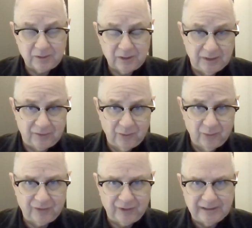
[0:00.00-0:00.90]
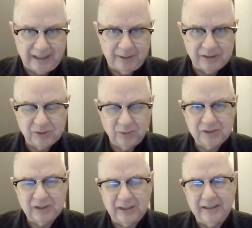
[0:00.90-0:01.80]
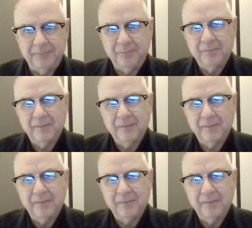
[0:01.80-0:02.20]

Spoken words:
commit suicide, die by suicide.